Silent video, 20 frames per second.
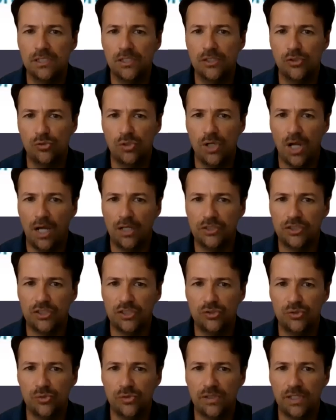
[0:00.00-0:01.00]
You can't
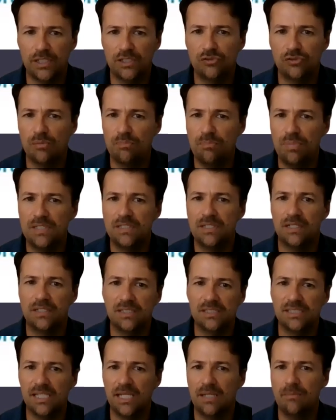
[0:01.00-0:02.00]
just do things repeating the
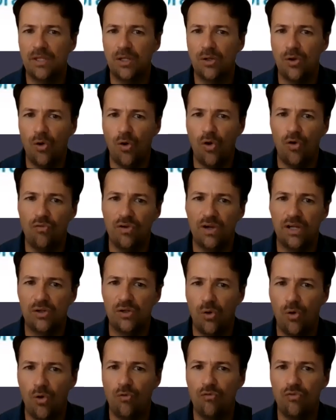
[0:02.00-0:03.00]
same thing over and
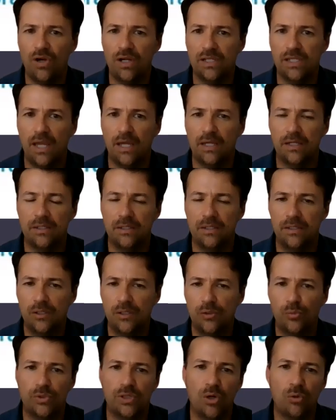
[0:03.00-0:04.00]
over again
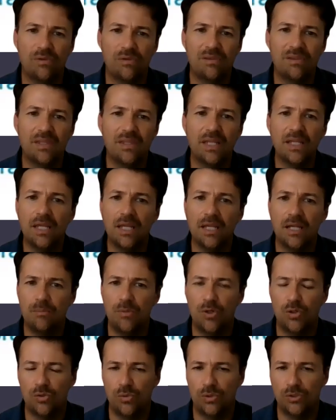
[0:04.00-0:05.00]
without thinking
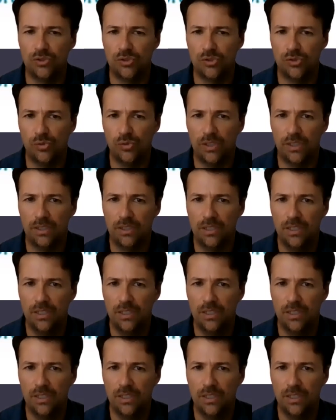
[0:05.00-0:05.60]
about what you're doing,